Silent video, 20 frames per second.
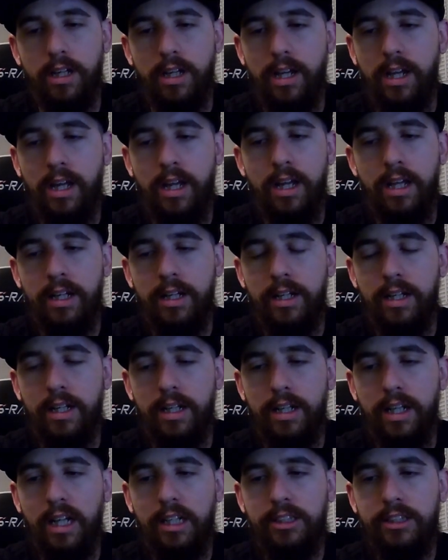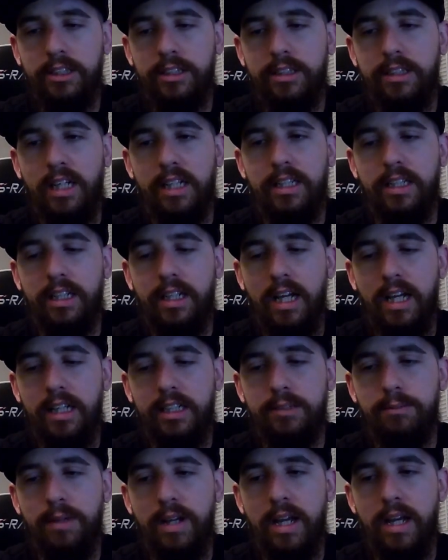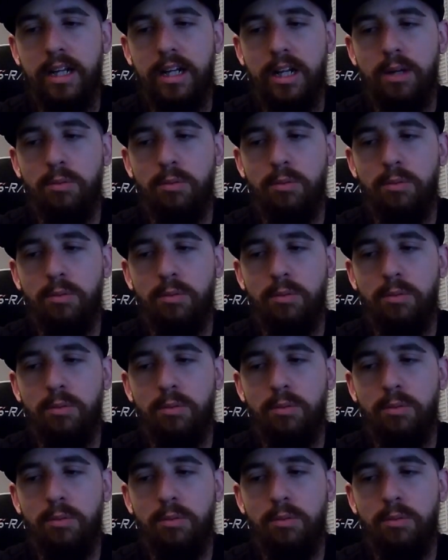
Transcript: And that's just not the case, man.